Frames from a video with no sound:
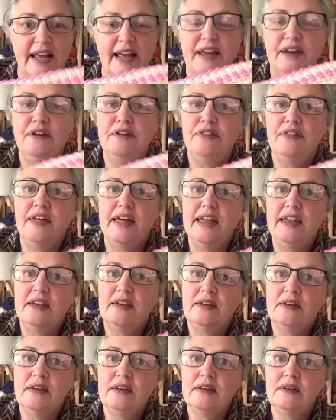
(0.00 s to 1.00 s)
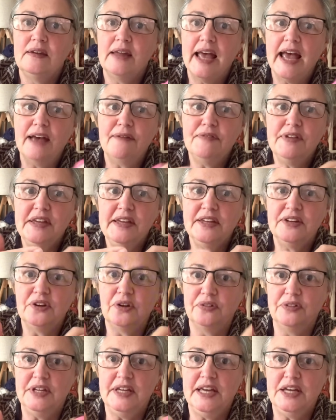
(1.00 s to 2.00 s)
And then having it
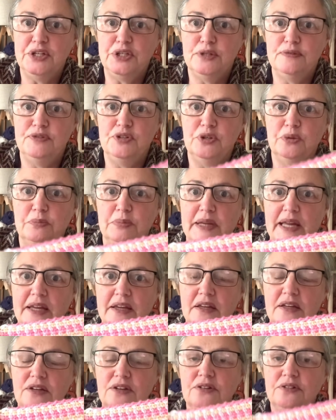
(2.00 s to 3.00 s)
on the edge of your blanket,